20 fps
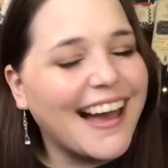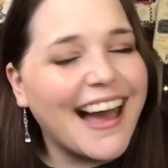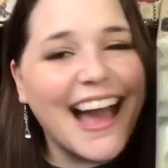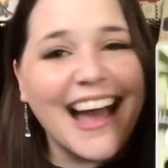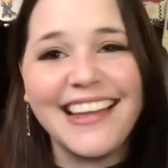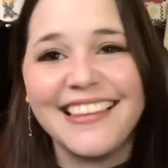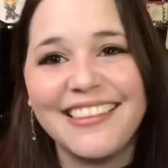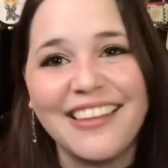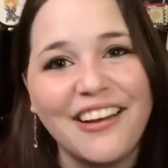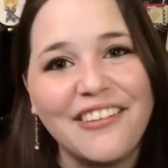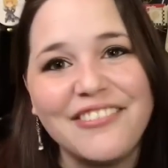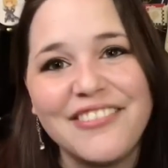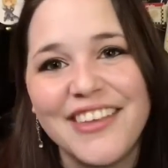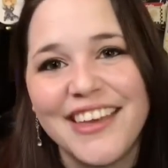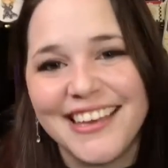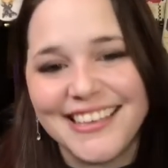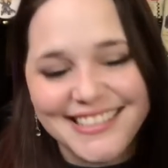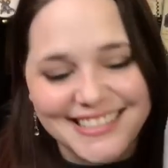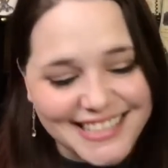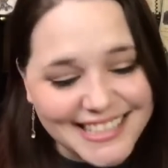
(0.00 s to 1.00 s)
I love
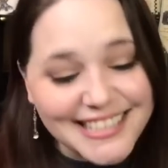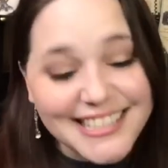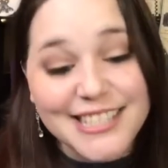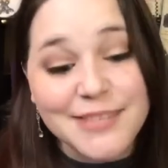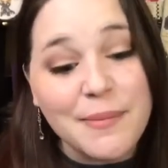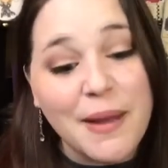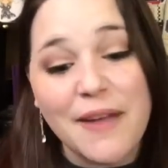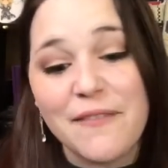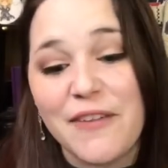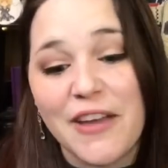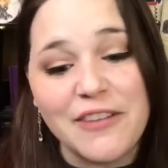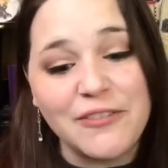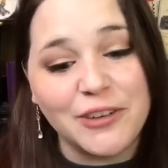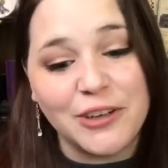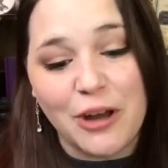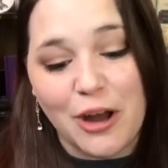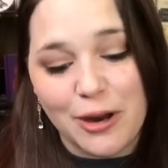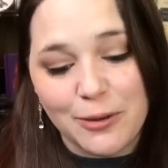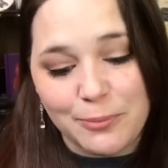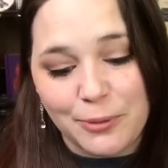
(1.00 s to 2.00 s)
this. This is my
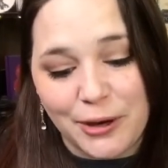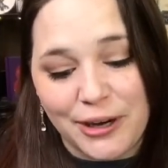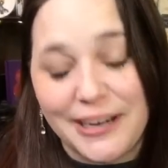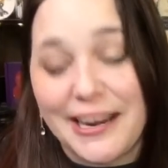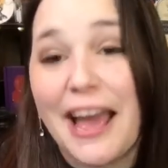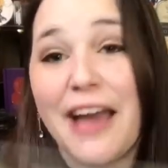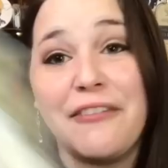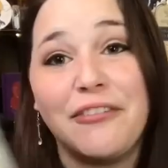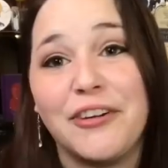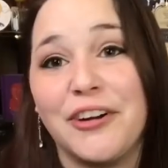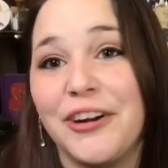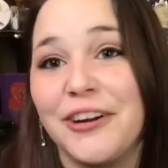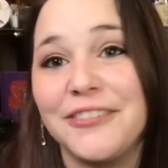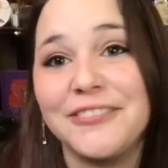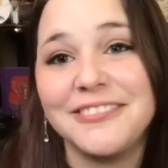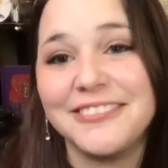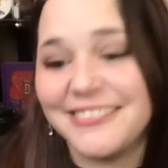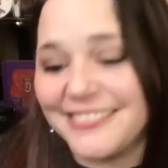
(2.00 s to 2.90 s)
favorite art print ever.